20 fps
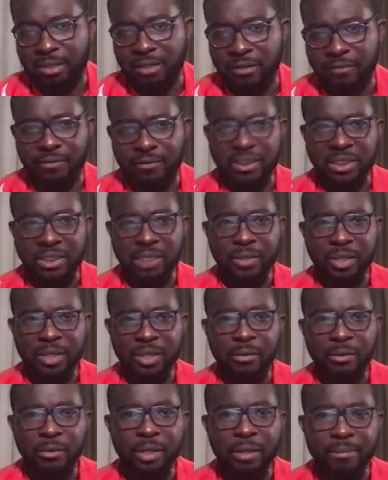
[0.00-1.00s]
about the fact that we
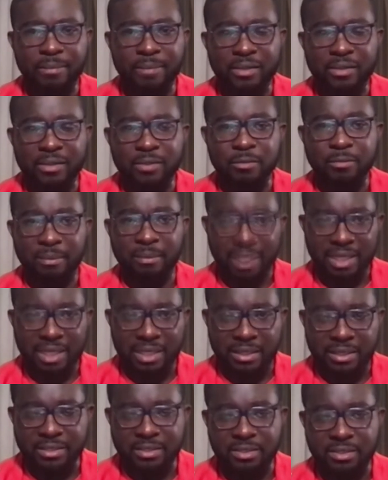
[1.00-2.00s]
are going back to Baba
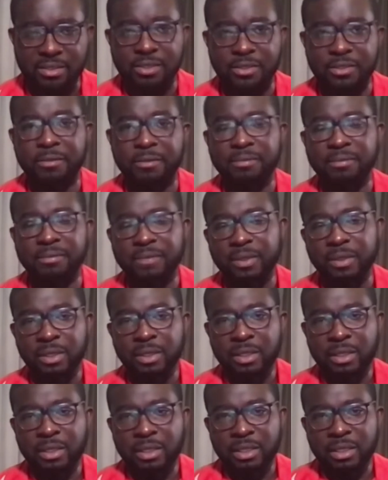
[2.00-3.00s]
Yara
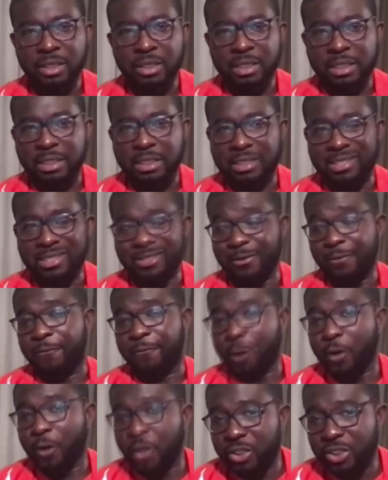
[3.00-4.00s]
Stadium. And it's
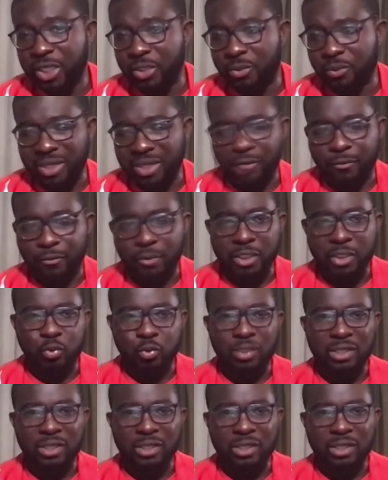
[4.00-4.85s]
unfortunate we have only